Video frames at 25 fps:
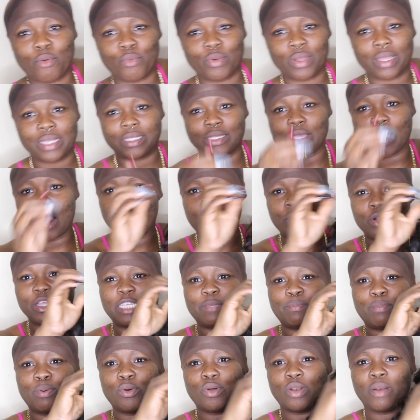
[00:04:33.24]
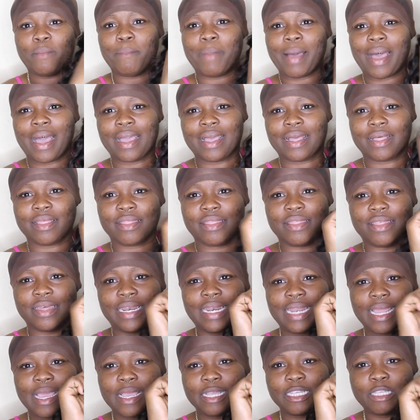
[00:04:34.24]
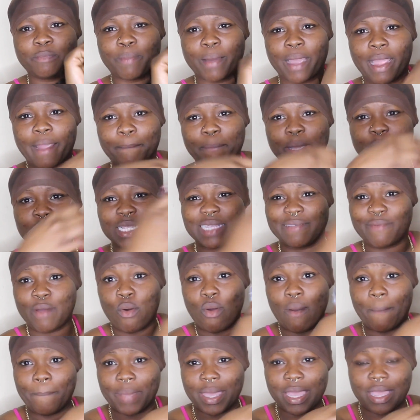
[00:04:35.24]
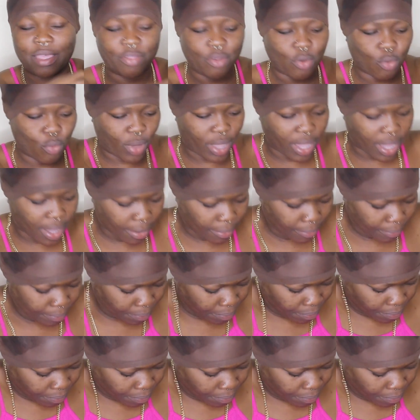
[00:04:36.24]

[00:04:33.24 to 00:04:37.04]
my wigs, I always pull back the lace part because of how I make the wig.